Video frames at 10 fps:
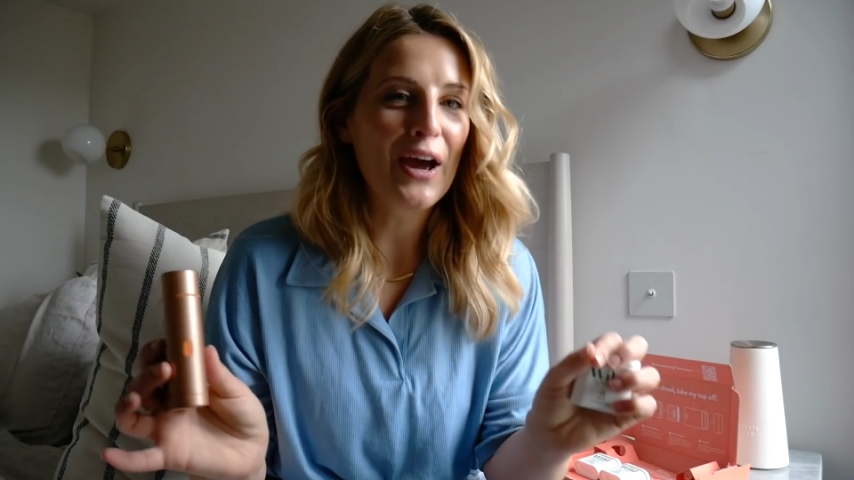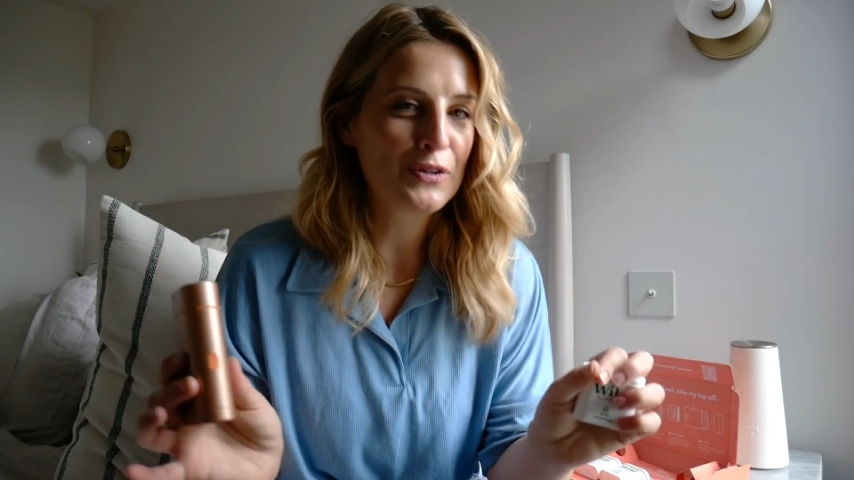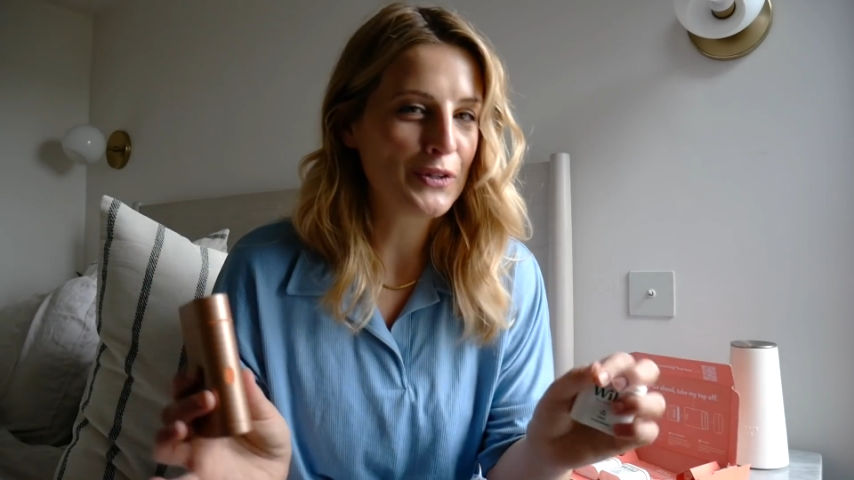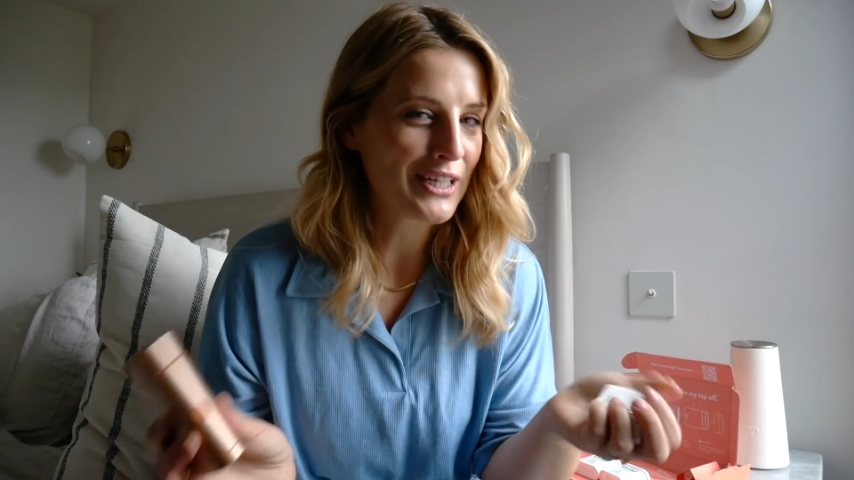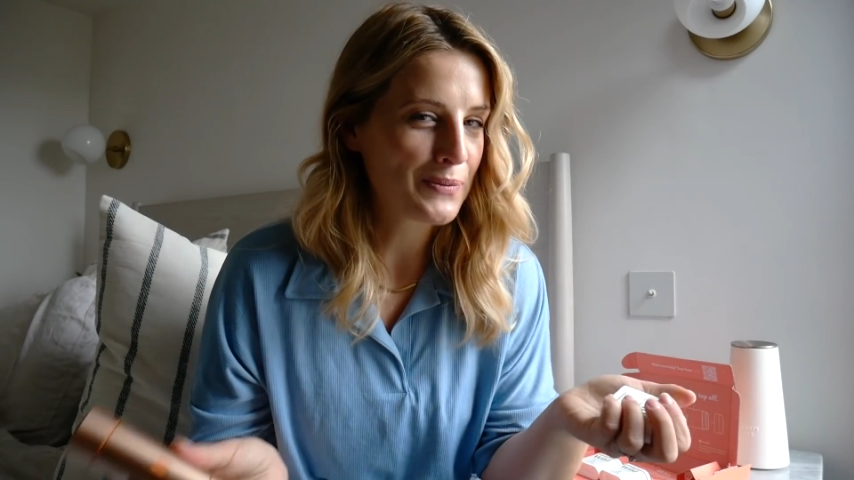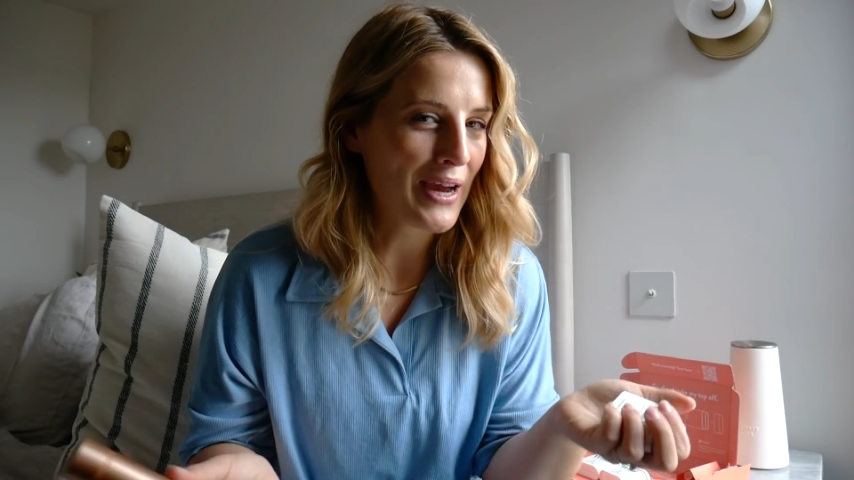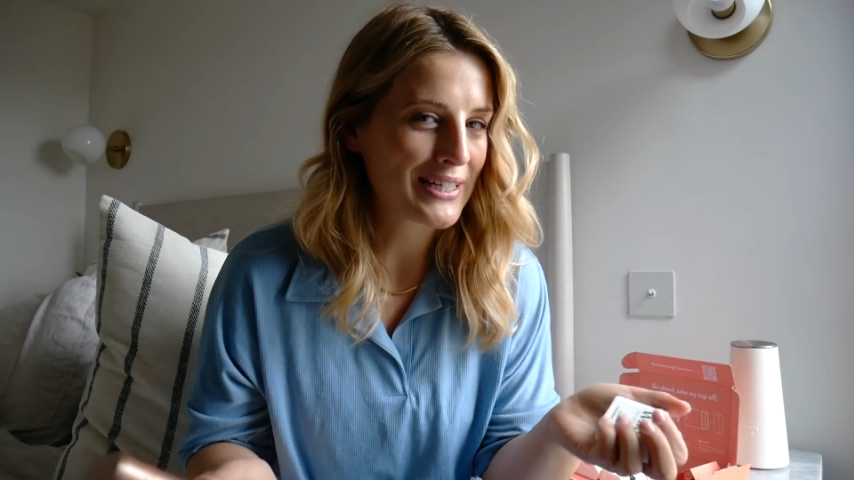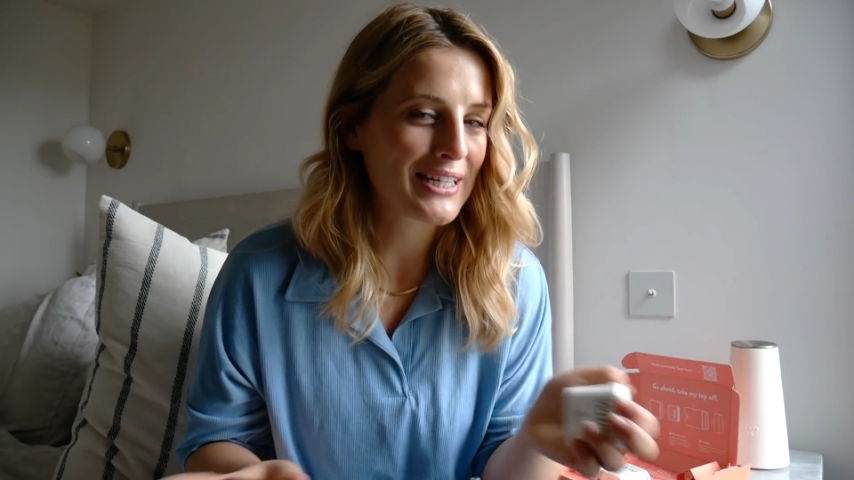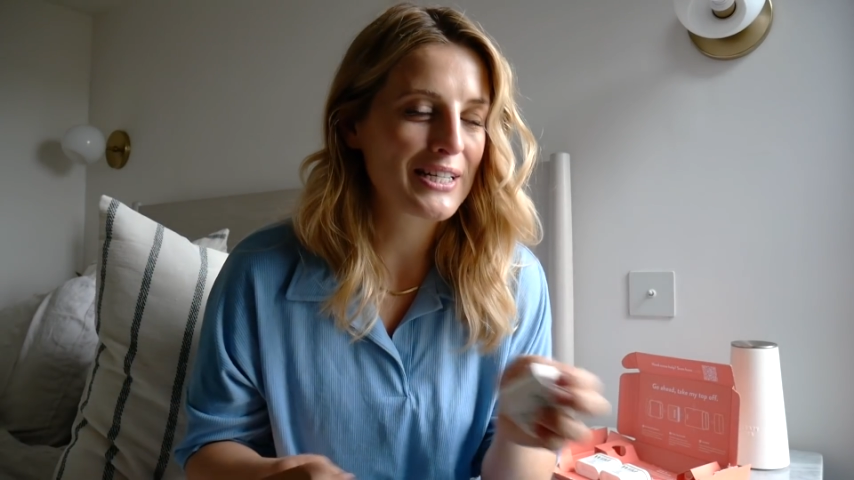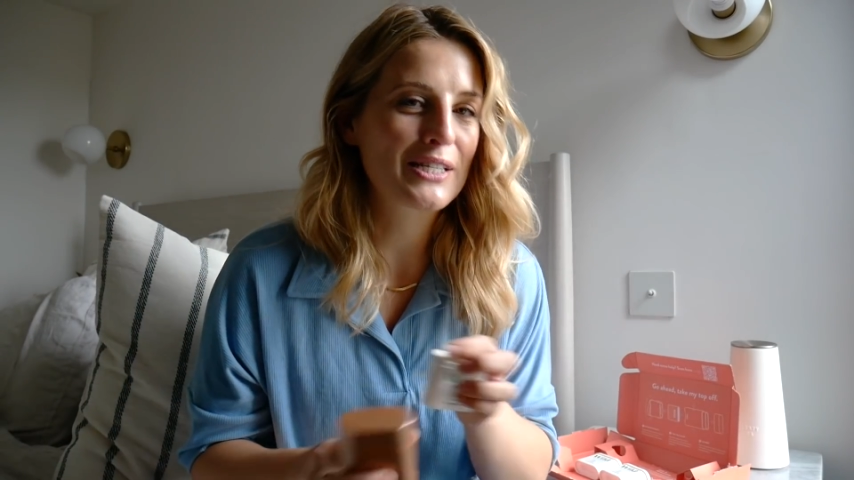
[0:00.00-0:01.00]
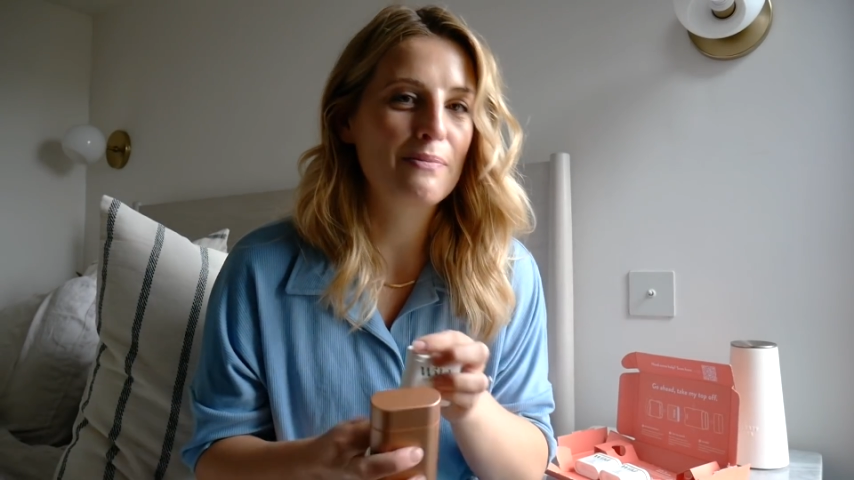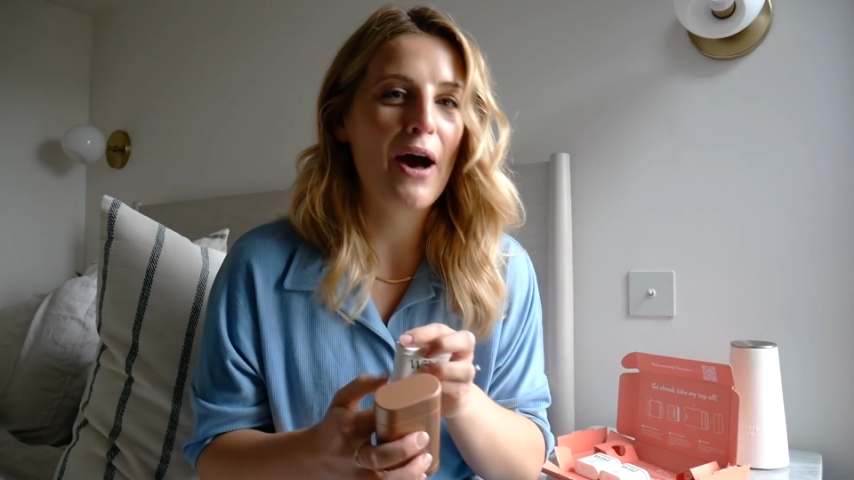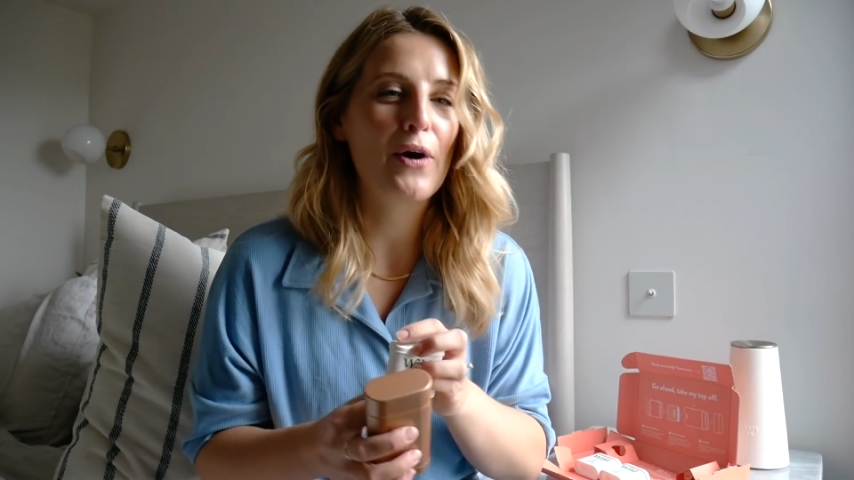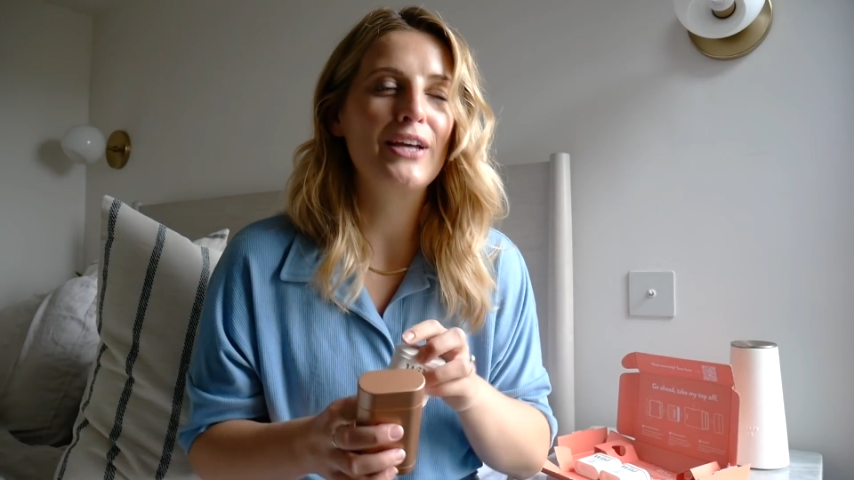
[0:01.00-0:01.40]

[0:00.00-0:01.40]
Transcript: you'd expect it to smell.